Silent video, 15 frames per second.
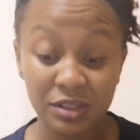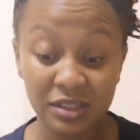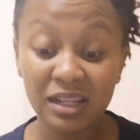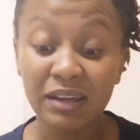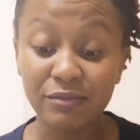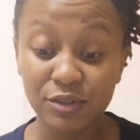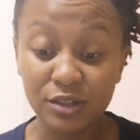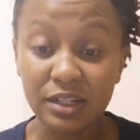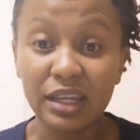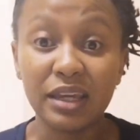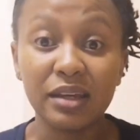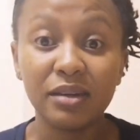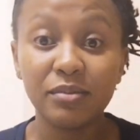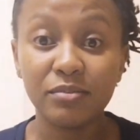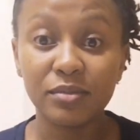still have
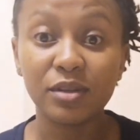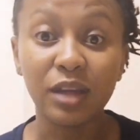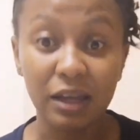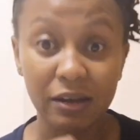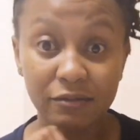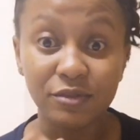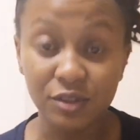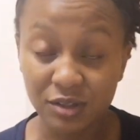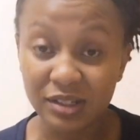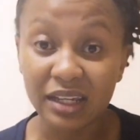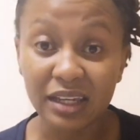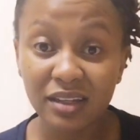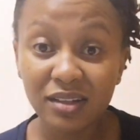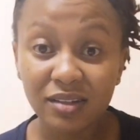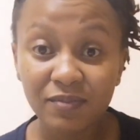today, you have
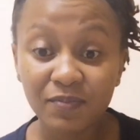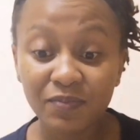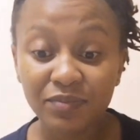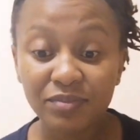today.